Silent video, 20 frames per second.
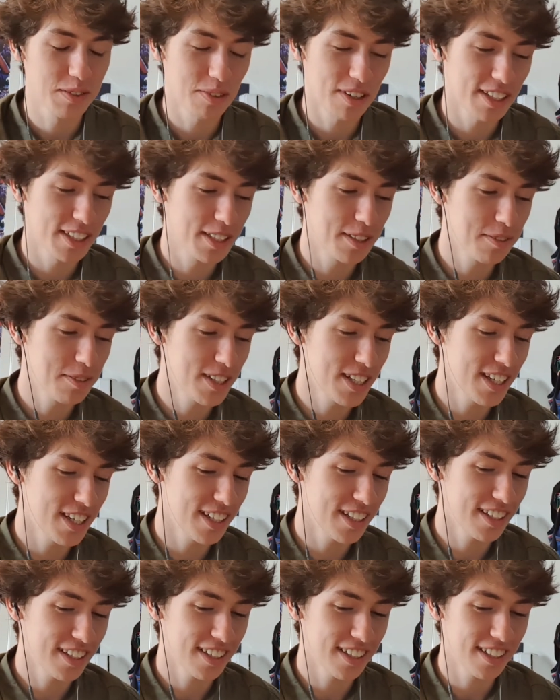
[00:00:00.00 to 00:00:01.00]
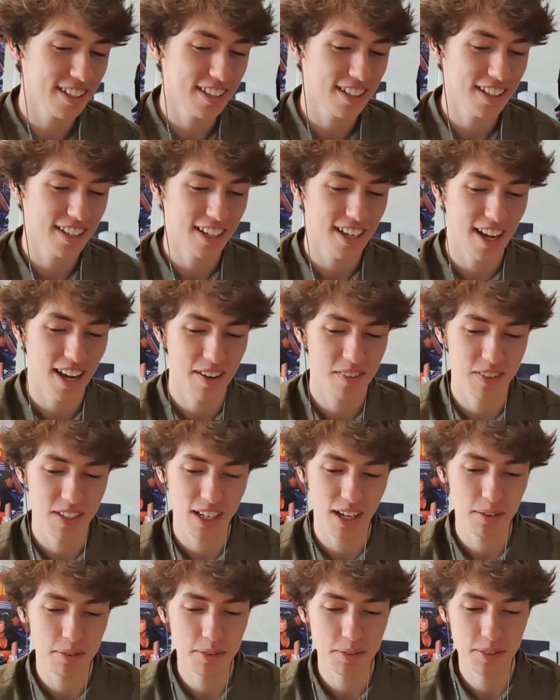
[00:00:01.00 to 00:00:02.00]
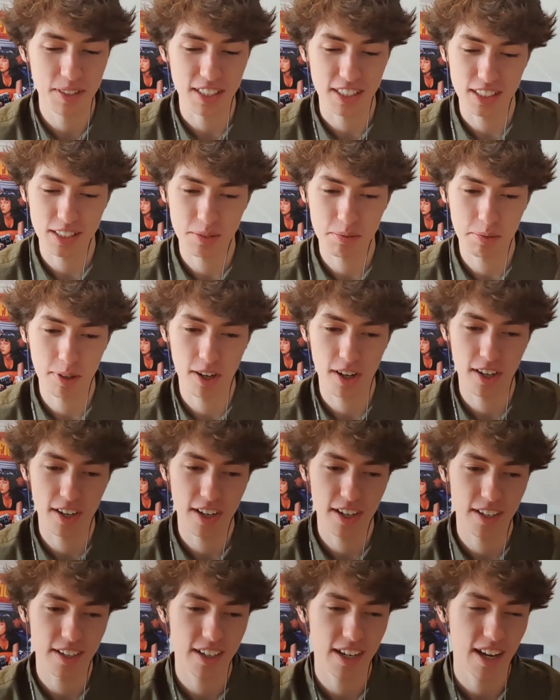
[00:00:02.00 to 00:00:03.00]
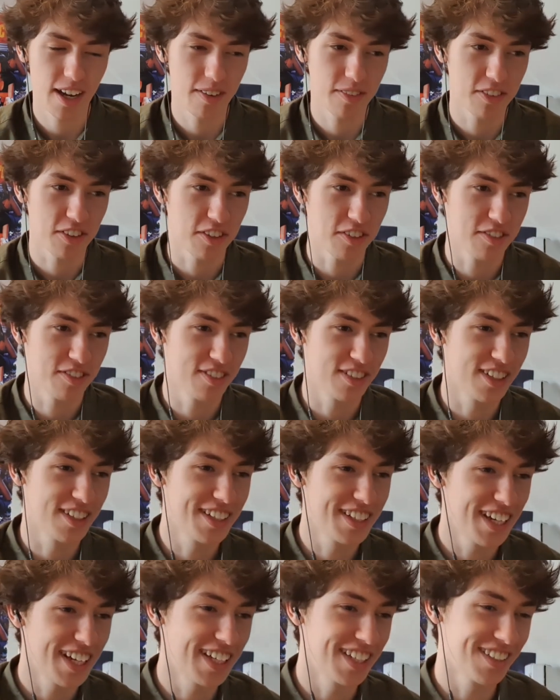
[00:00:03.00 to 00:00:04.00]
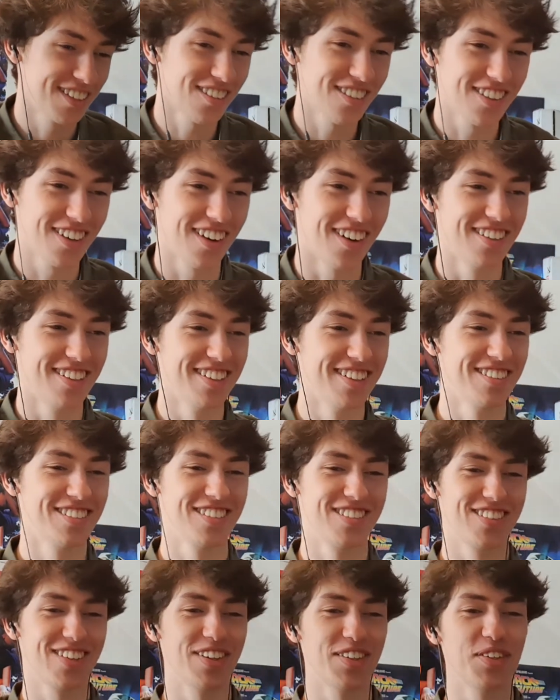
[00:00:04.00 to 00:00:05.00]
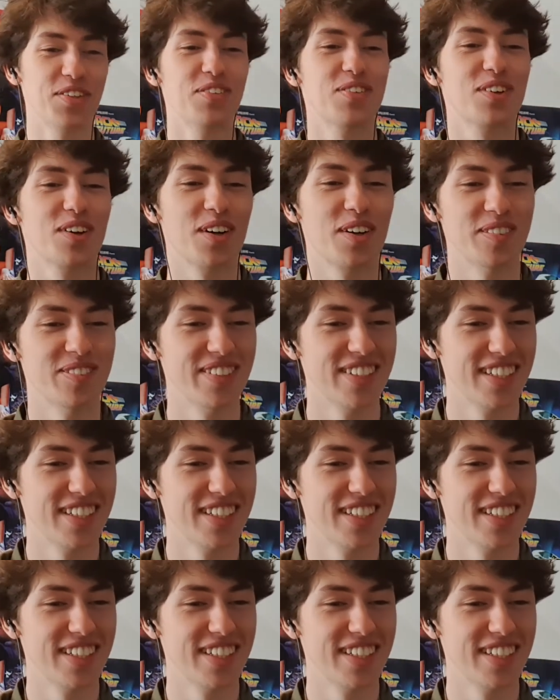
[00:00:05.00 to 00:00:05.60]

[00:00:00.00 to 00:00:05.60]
meant to be in a couple of weeks, but it's all gone. We've got no prom.